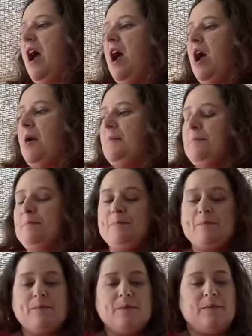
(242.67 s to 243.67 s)
And
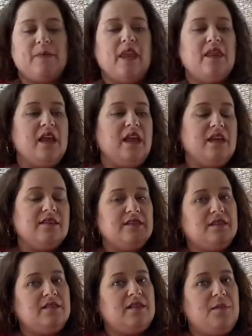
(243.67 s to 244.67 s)
then I
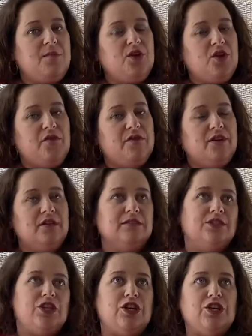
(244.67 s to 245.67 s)
stumbled
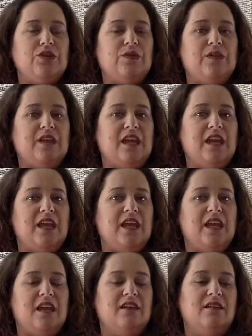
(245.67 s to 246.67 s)
over to
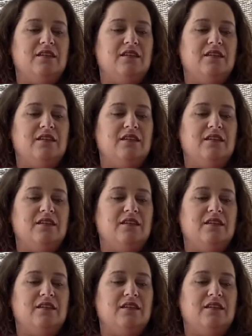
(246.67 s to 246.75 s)
the